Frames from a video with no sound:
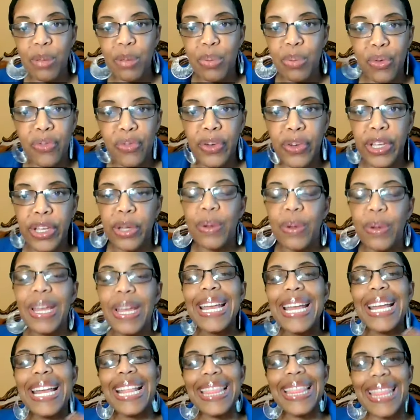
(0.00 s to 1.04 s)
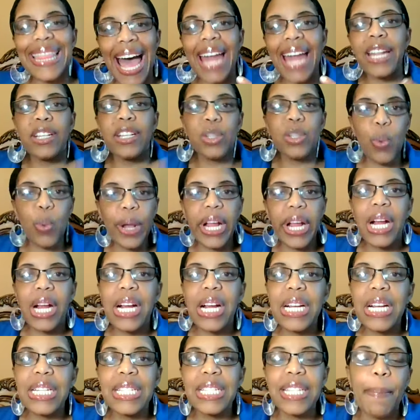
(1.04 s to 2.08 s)
That is where
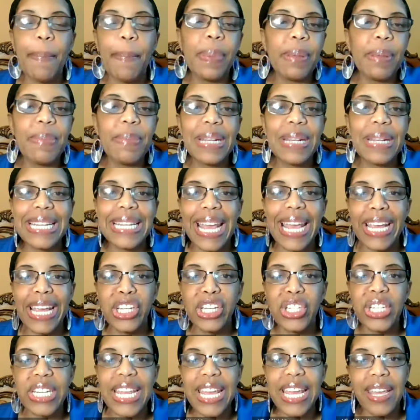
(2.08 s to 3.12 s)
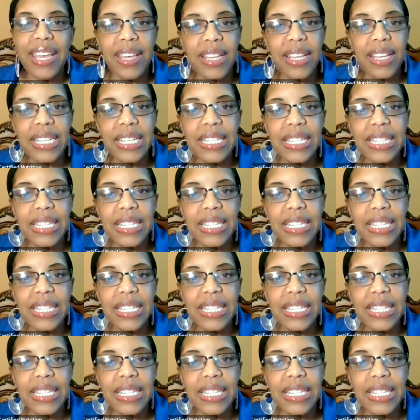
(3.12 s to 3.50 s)
supplementation is key.